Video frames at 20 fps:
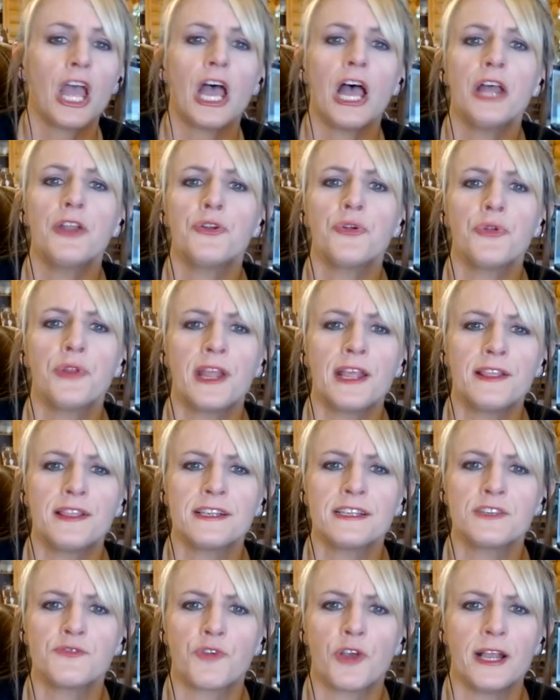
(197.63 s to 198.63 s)
Underneath
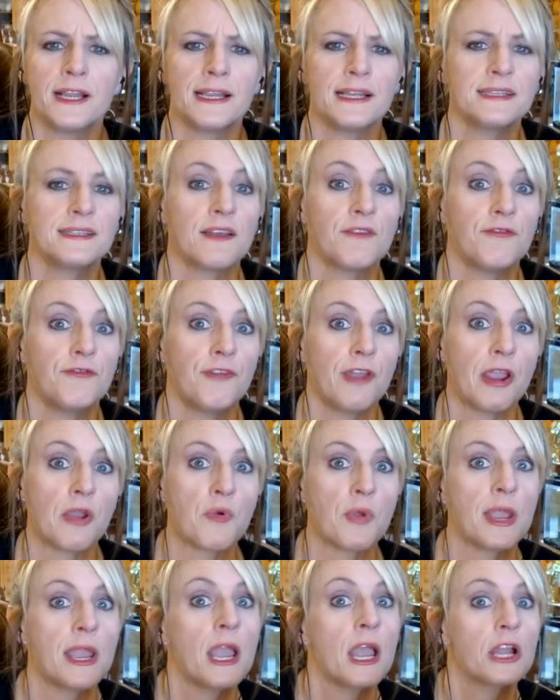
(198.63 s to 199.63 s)
this front is a
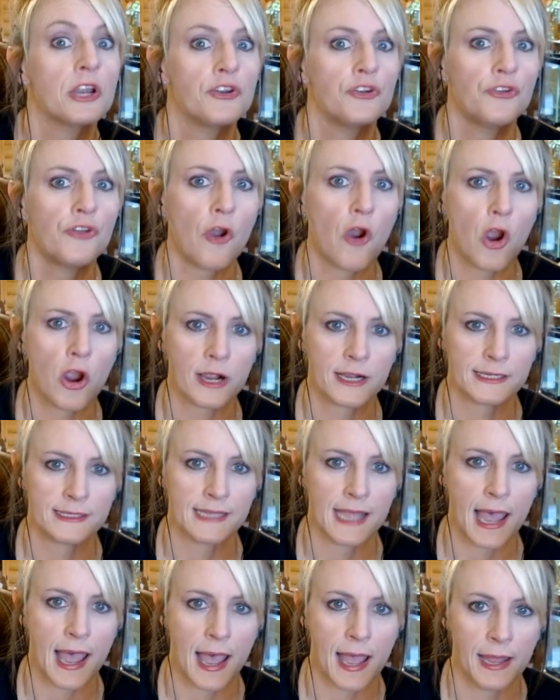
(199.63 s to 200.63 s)
very dark
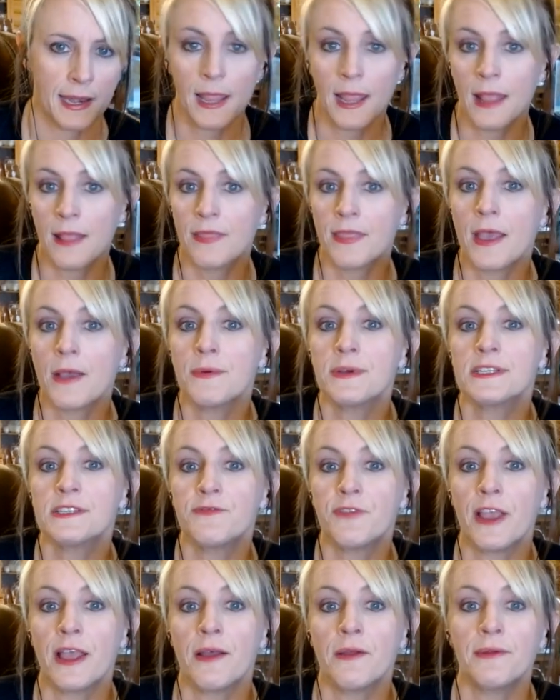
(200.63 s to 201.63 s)
side that was
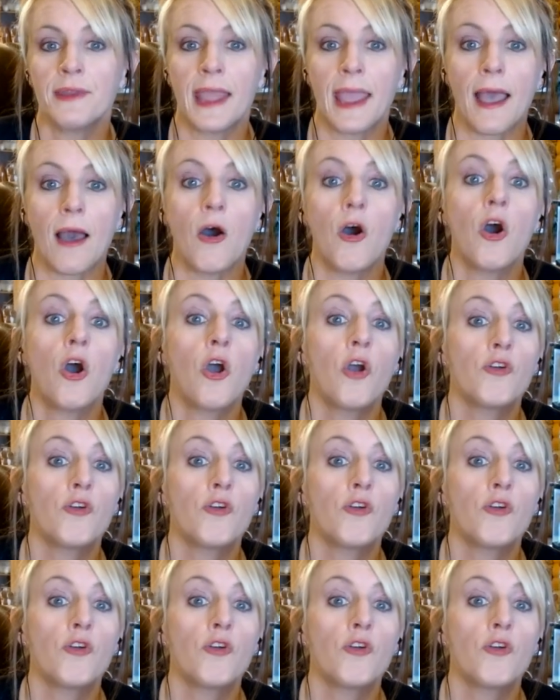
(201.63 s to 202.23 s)
found out